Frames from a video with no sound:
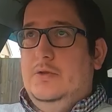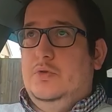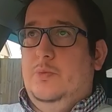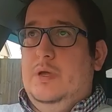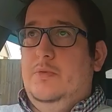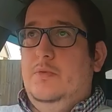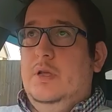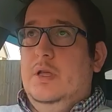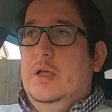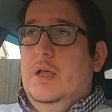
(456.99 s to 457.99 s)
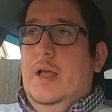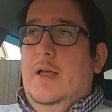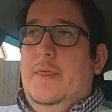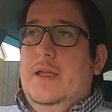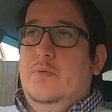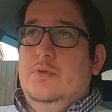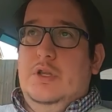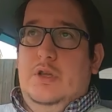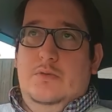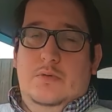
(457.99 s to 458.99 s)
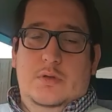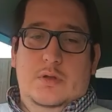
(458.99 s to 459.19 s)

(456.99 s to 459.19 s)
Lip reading: of people, and they will do